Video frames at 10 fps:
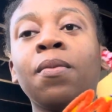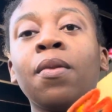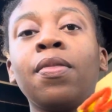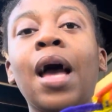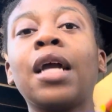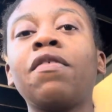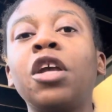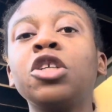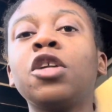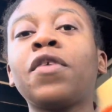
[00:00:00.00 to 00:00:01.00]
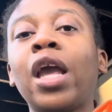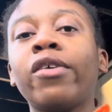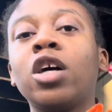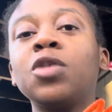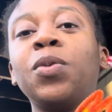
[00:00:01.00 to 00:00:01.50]
The activation of
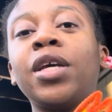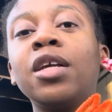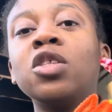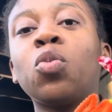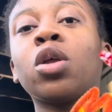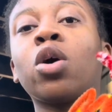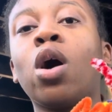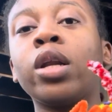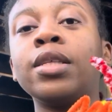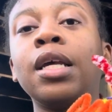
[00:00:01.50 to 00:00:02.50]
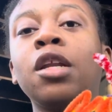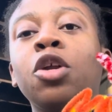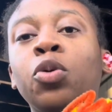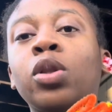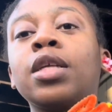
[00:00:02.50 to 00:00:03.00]
KRAS begins when the guanosine
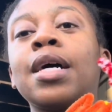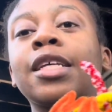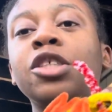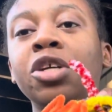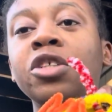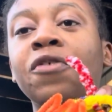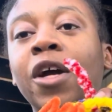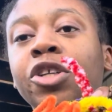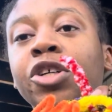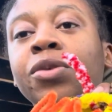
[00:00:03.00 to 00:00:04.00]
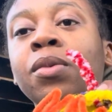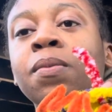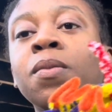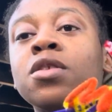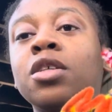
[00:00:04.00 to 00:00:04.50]
nucleotide exchange factor,
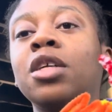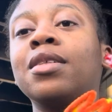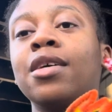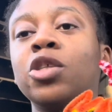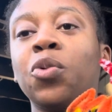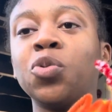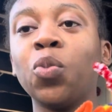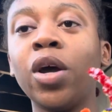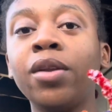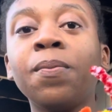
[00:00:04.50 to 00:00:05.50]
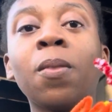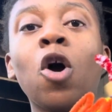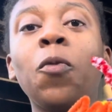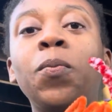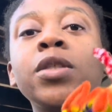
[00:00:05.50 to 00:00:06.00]
such as SOS1,
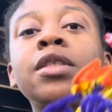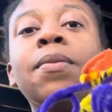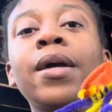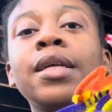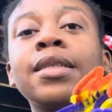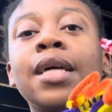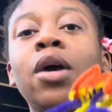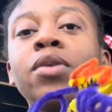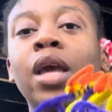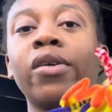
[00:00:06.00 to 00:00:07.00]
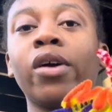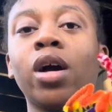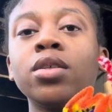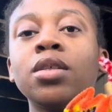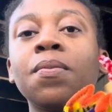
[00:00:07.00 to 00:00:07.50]
opens the binding site on
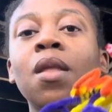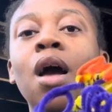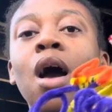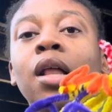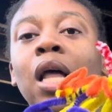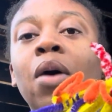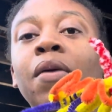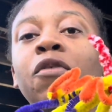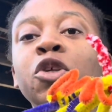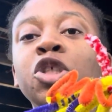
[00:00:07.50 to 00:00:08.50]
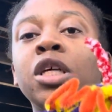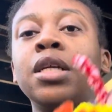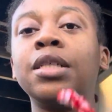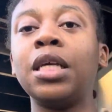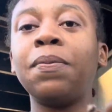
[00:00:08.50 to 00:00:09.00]
KRAS, allowing for
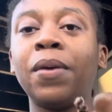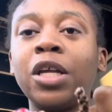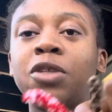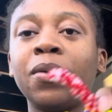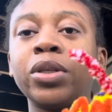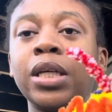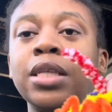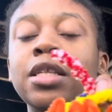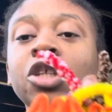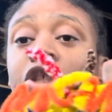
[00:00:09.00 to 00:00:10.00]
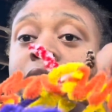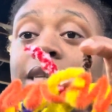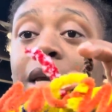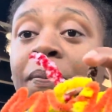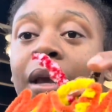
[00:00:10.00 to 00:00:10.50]
GDP to be released and
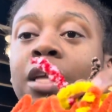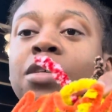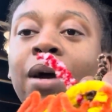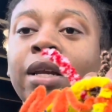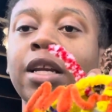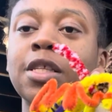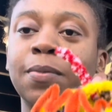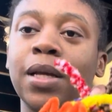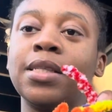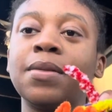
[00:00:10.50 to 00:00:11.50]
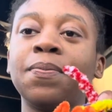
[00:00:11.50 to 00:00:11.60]
GTP to bind in its place.